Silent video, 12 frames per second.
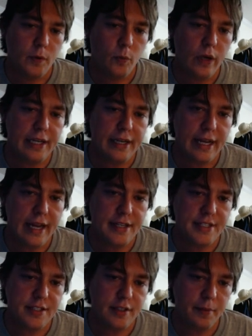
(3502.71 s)
white
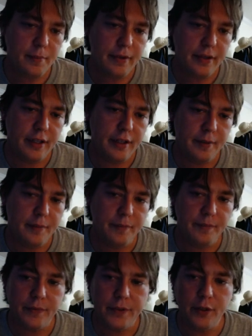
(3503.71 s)
has some
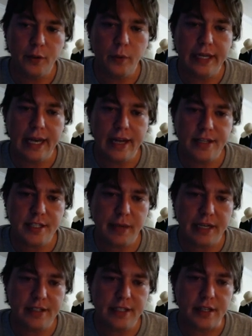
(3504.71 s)

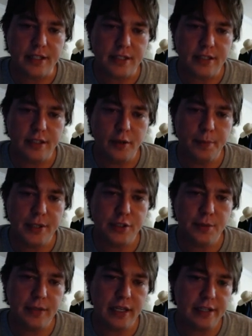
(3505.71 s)
ideas.
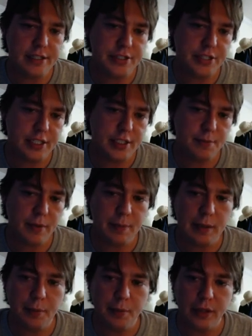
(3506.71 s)
Bishop to h6 might
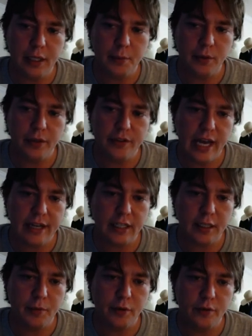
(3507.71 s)
be a playable
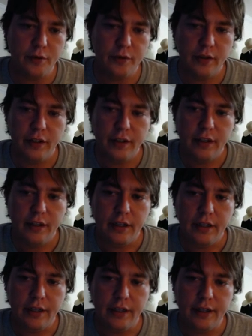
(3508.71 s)
attacking move,
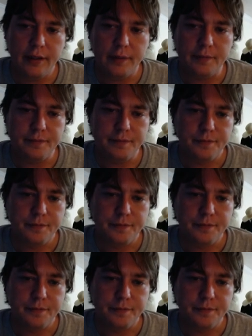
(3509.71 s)
and